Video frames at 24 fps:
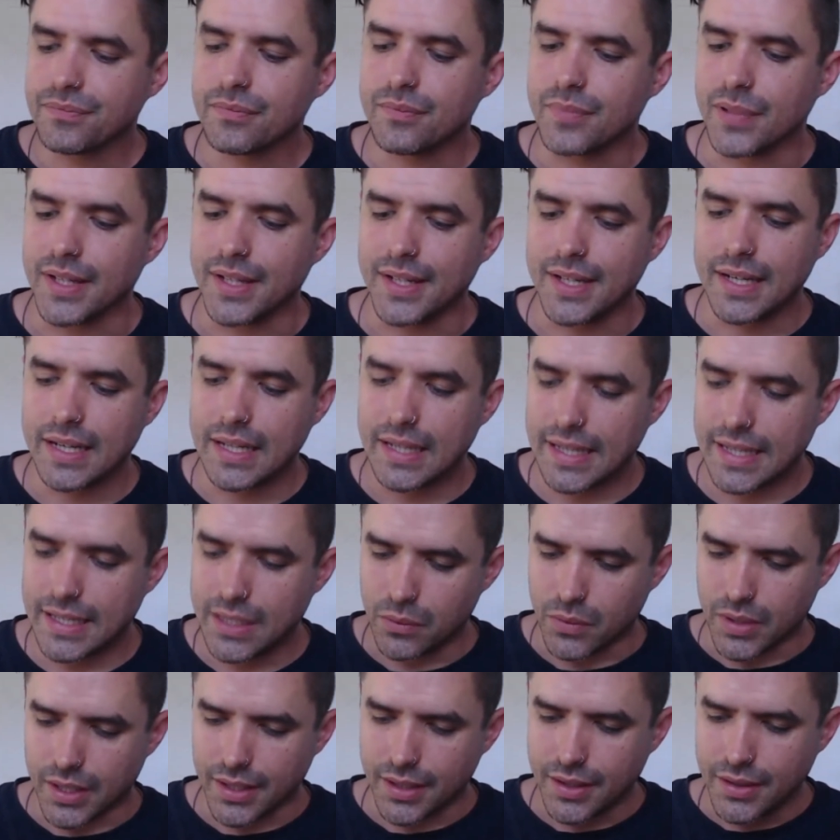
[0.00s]
But
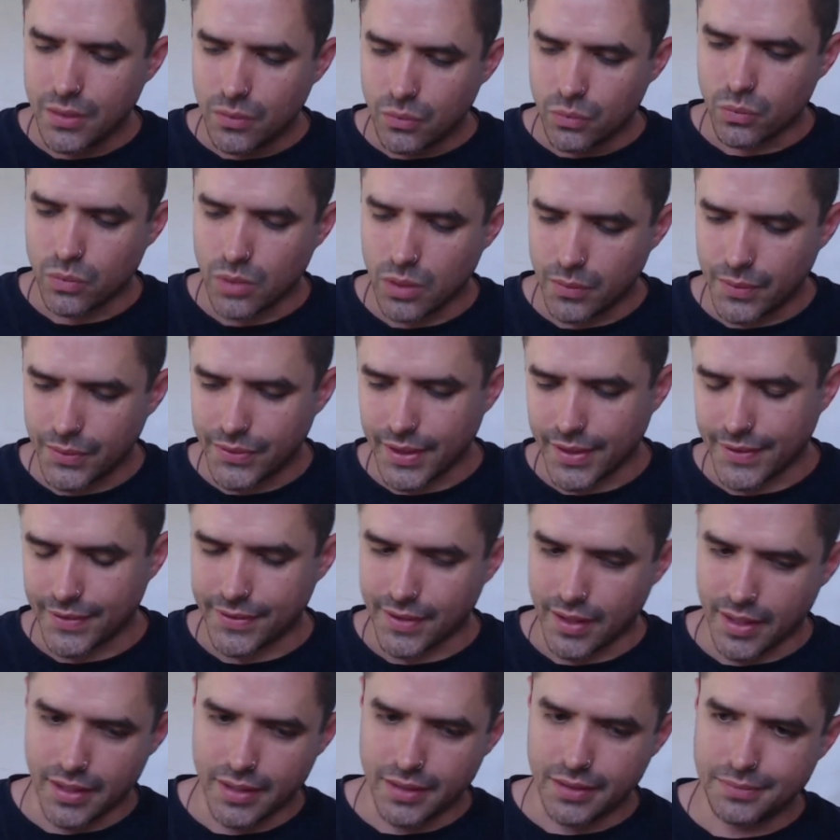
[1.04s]
anyway, what was I
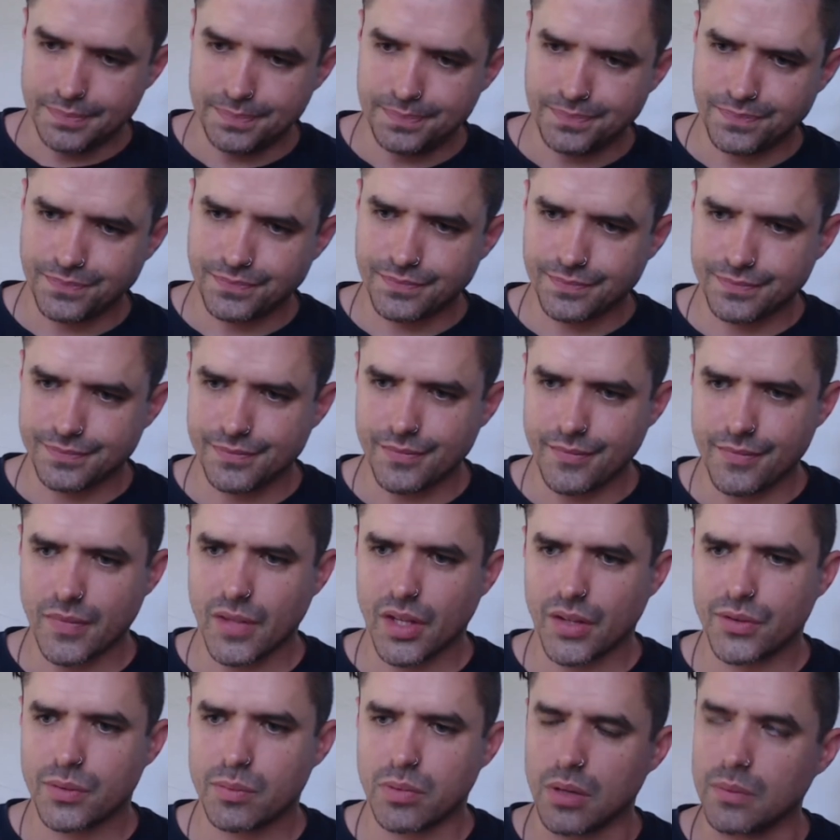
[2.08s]
saying?
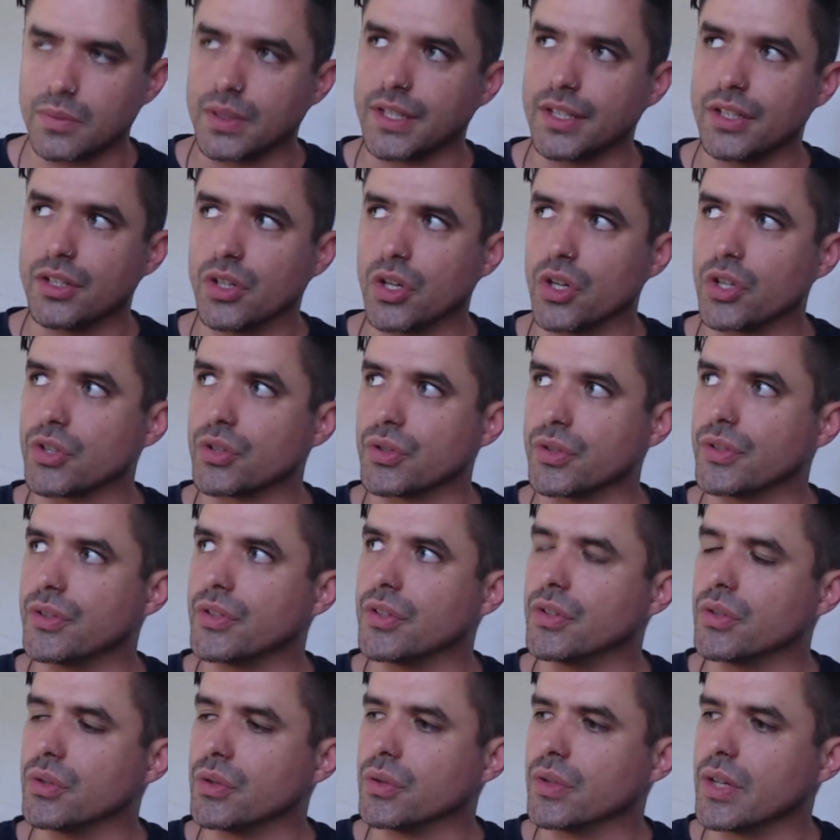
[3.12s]
It's probably not good to
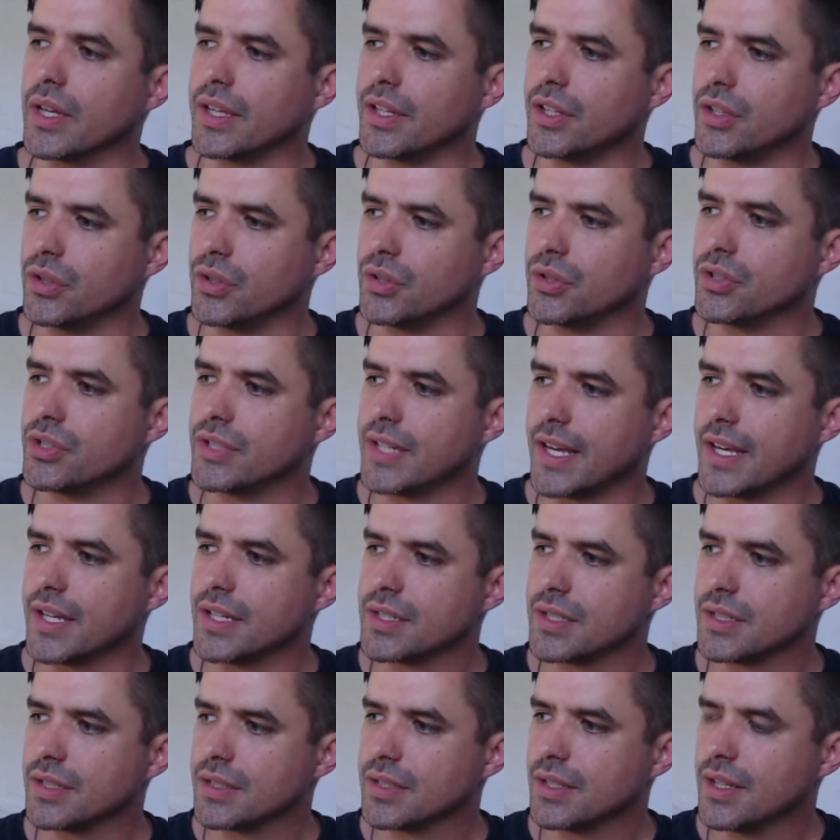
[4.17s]
do a huge
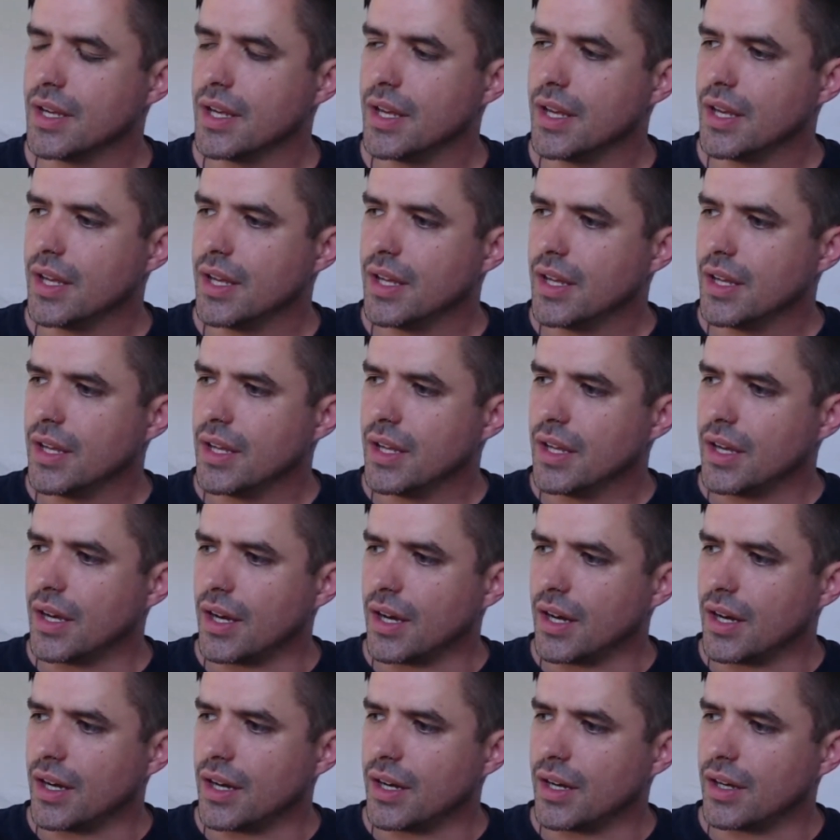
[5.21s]
tangent
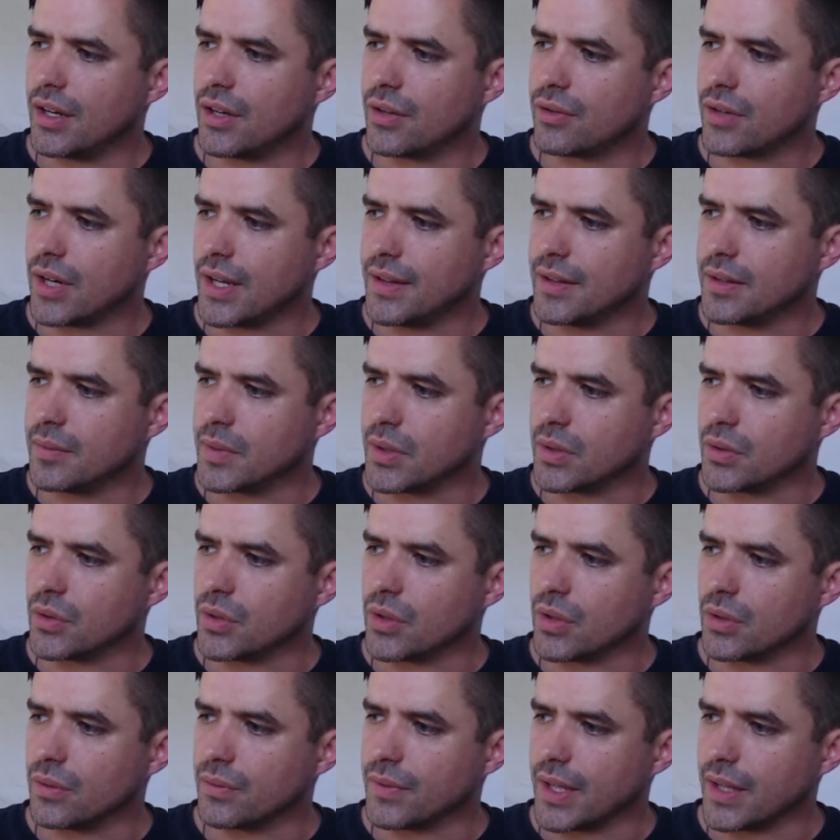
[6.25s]
right in the middle
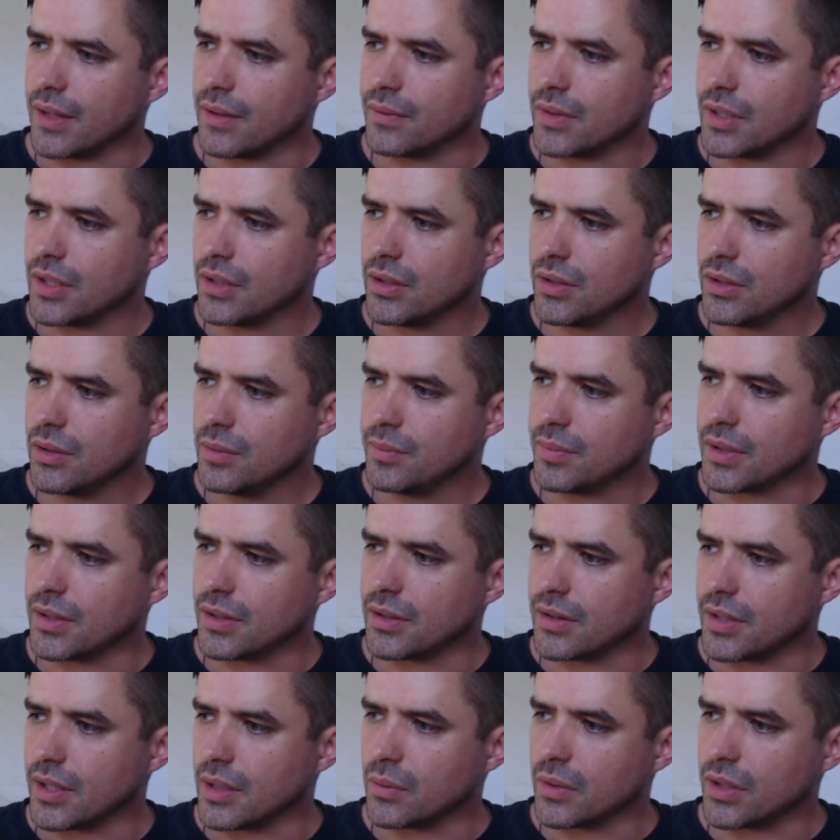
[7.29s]
of a video,
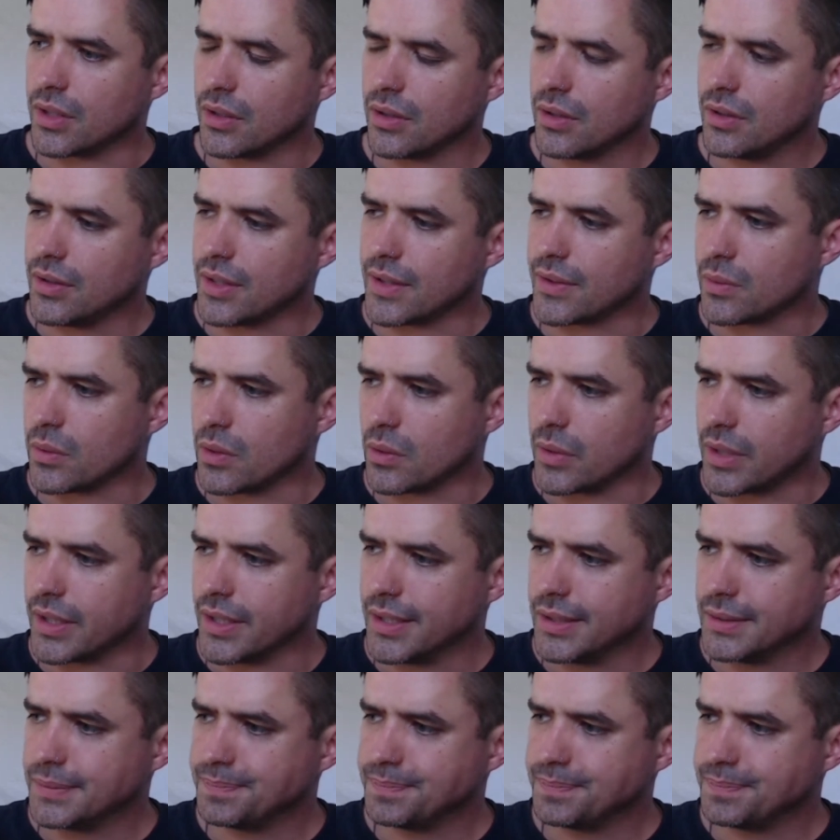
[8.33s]
but there we go, that's where we are.